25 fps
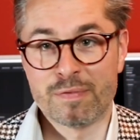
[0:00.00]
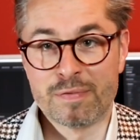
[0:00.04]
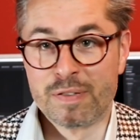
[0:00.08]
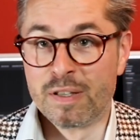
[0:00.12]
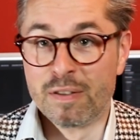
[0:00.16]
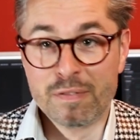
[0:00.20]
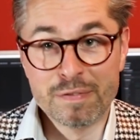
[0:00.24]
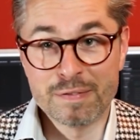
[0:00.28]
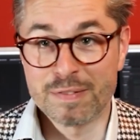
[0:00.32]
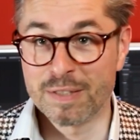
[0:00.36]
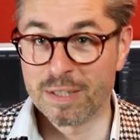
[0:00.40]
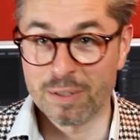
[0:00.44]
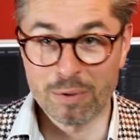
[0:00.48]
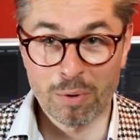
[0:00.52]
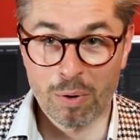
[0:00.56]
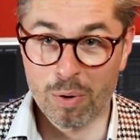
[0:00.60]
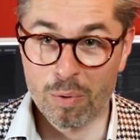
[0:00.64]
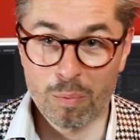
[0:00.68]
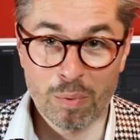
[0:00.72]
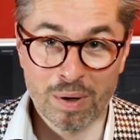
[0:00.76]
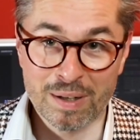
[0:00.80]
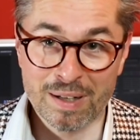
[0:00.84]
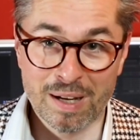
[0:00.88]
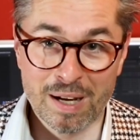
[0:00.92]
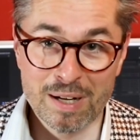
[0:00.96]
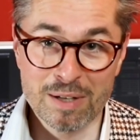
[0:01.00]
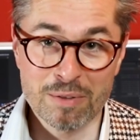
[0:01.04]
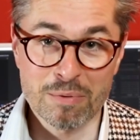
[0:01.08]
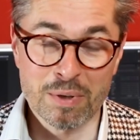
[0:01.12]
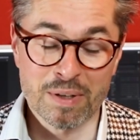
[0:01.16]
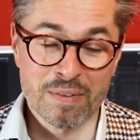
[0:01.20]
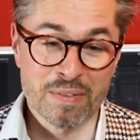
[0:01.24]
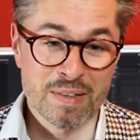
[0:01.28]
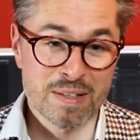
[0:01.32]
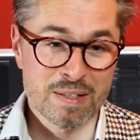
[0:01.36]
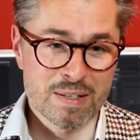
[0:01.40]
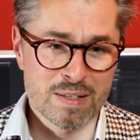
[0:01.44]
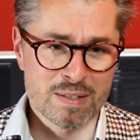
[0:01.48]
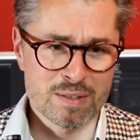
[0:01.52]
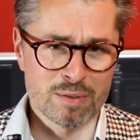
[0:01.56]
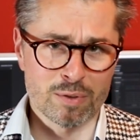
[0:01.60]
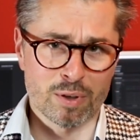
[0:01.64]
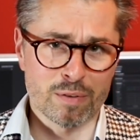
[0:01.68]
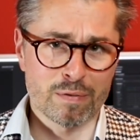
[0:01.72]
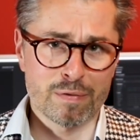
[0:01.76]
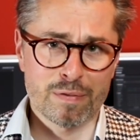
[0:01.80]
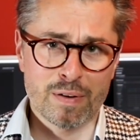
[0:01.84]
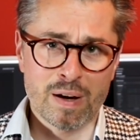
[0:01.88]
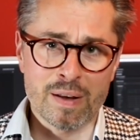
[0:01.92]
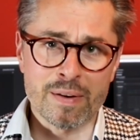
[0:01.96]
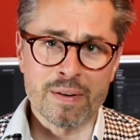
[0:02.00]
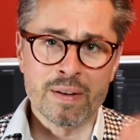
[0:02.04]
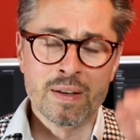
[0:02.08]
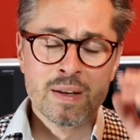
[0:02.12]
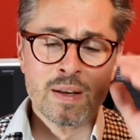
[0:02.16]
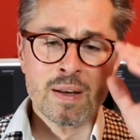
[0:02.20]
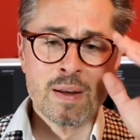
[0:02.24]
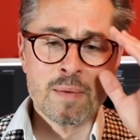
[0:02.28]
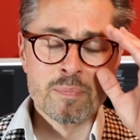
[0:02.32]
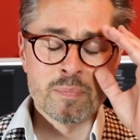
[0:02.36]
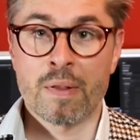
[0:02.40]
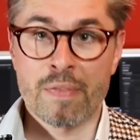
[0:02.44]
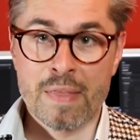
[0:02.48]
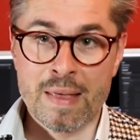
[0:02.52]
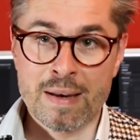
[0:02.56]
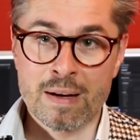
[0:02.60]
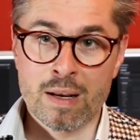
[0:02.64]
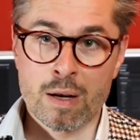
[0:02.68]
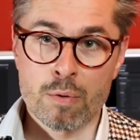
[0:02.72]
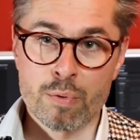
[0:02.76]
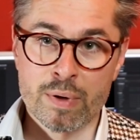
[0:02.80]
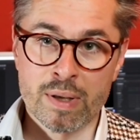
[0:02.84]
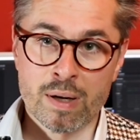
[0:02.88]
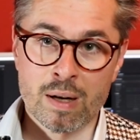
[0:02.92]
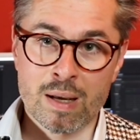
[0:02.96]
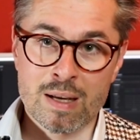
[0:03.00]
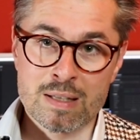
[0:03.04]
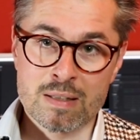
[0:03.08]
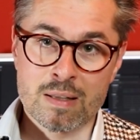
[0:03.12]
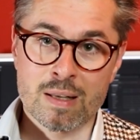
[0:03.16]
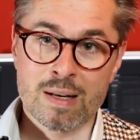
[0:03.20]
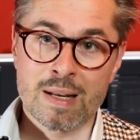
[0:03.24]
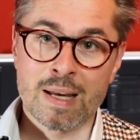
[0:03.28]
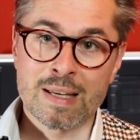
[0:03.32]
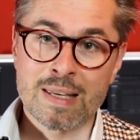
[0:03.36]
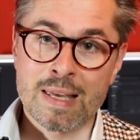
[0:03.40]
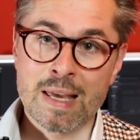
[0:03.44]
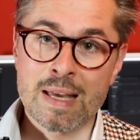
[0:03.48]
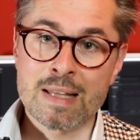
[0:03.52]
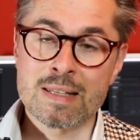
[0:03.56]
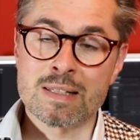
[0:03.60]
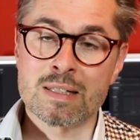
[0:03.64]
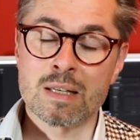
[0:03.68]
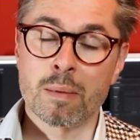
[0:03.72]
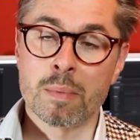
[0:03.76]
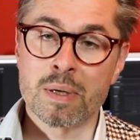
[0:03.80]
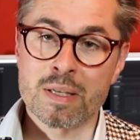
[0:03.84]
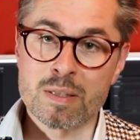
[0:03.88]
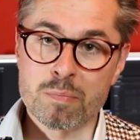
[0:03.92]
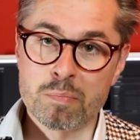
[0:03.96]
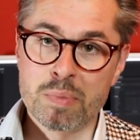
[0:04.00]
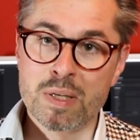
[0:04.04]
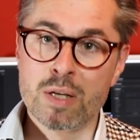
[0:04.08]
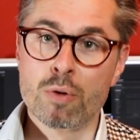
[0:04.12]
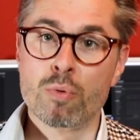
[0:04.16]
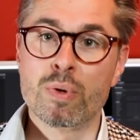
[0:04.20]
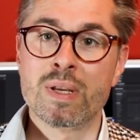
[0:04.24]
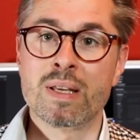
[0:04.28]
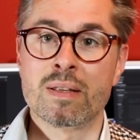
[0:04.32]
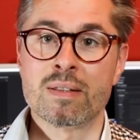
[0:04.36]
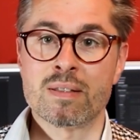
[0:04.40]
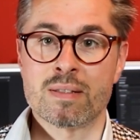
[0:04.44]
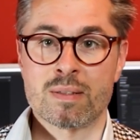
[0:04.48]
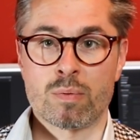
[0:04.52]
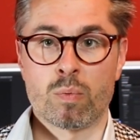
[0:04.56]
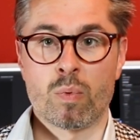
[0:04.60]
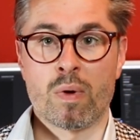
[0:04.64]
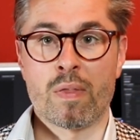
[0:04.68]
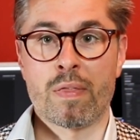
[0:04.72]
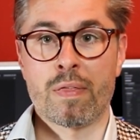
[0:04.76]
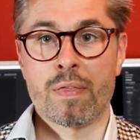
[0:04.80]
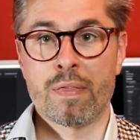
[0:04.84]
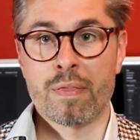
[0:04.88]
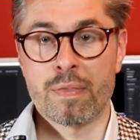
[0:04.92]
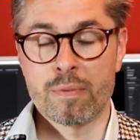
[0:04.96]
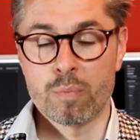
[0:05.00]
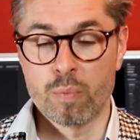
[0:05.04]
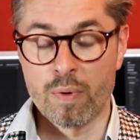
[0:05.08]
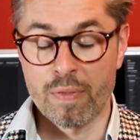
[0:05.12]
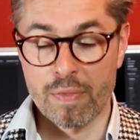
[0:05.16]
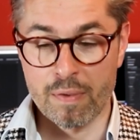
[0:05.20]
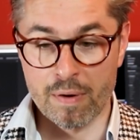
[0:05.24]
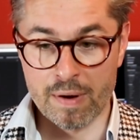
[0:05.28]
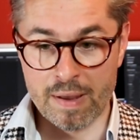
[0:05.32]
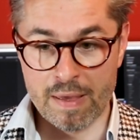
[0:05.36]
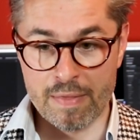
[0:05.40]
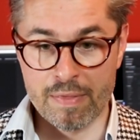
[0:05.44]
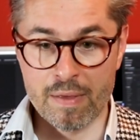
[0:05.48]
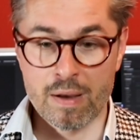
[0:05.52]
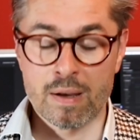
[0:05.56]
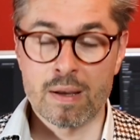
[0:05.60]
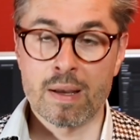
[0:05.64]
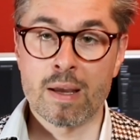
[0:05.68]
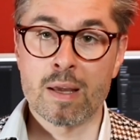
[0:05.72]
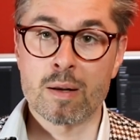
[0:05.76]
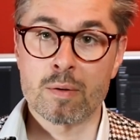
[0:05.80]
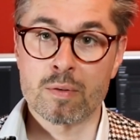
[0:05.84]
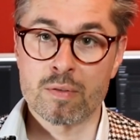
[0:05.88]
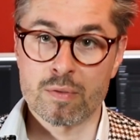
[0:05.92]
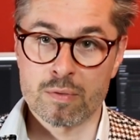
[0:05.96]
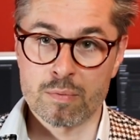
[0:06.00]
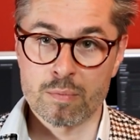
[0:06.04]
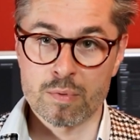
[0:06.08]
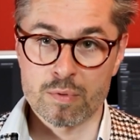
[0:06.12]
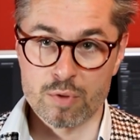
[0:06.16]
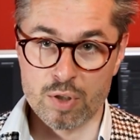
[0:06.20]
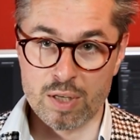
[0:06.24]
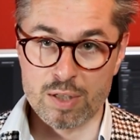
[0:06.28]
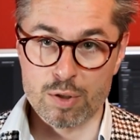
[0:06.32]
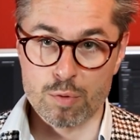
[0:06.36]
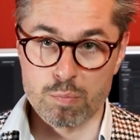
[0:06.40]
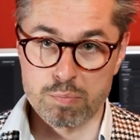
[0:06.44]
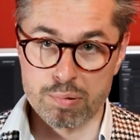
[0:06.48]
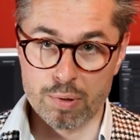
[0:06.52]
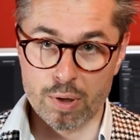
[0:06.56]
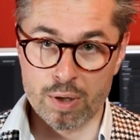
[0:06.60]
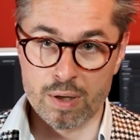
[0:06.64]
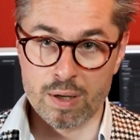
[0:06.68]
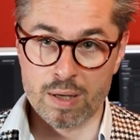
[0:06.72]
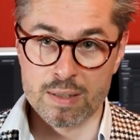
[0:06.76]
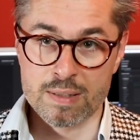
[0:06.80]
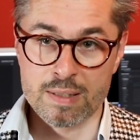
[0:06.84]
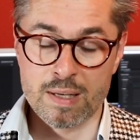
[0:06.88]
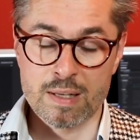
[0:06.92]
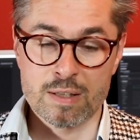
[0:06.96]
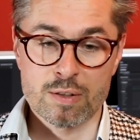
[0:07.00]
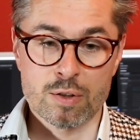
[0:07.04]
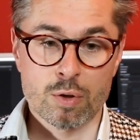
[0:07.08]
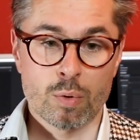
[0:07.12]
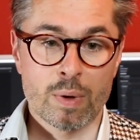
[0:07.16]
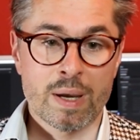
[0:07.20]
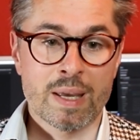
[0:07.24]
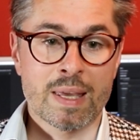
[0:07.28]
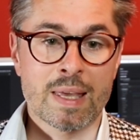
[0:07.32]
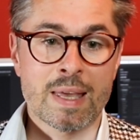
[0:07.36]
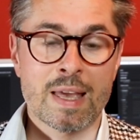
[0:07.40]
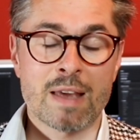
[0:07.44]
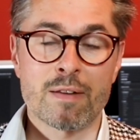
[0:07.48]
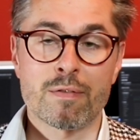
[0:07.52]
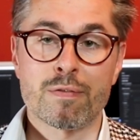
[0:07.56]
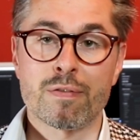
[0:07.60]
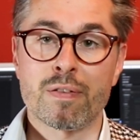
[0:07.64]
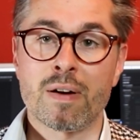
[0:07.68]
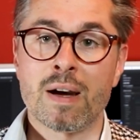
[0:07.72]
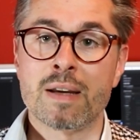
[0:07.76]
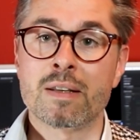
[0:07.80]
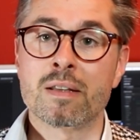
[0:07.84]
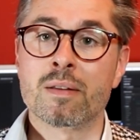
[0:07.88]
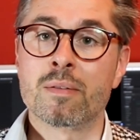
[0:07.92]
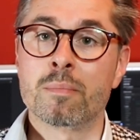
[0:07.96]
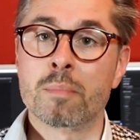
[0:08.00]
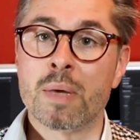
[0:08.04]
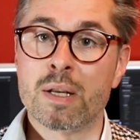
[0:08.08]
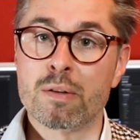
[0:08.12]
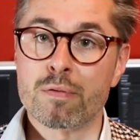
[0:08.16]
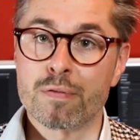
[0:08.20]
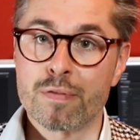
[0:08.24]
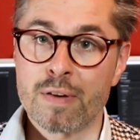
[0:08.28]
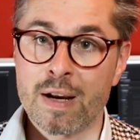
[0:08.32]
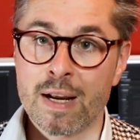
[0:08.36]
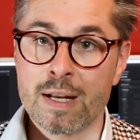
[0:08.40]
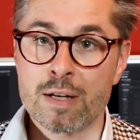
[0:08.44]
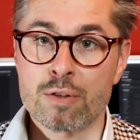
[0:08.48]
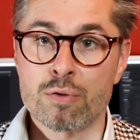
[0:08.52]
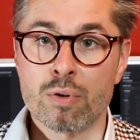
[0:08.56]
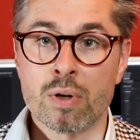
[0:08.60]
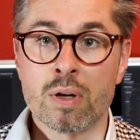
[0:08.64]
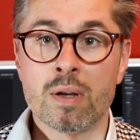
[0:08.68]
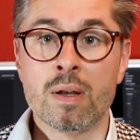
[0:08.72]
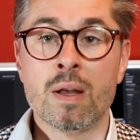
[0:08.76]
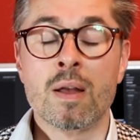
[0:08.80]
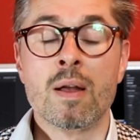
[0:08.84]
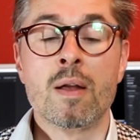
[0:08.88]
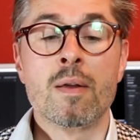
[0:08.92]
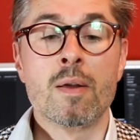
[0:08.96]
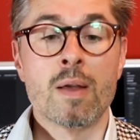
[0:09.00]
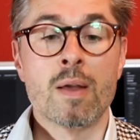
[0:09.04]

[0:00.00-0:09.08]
50 or 100. This is not fun. But then I realized that I gained some experience with leather and such products, and so I can find a manufacturer